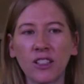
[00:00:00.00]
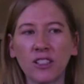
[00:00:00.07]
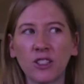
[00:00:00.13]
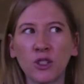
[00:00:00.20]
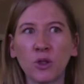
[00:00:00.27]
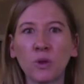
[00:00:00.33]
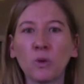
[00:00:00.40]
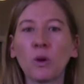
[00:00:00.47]

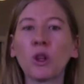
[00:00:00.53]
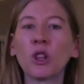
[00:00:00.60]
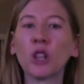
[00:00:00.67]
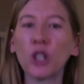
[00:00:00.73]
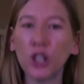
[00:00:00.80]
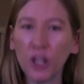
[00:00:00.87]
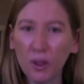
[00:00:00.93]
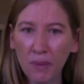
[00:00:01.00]
to
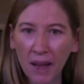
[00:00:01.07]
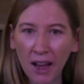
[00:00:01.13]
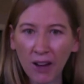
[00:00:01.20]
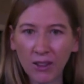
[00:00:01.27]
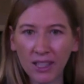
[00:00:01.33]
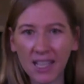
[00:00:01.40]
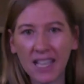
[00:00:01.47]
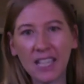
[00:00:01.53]
learn
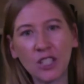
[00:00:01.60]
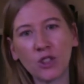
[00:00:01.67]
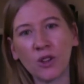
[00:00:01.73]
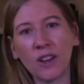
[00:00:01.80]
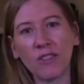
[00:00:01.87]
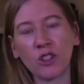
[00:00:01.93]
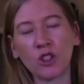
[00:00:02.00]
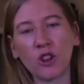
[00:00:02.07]
about the history of
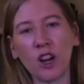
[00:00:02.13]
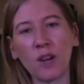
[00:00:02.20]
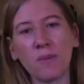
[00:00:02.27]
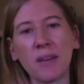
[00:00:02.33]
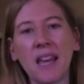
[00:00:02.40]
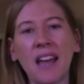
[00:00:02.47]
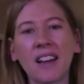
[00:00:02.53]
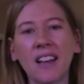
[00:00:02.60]
astronomy
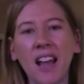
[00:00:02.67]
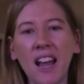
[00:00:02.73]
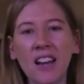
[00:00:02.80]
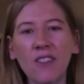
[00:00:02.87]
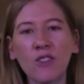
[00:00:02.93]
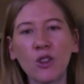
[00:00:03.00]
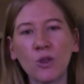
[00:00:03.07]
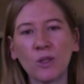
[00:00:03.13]
and kind of
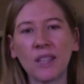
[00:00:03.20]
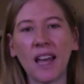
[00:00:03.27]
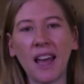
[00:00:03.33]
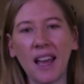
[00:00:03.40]
use that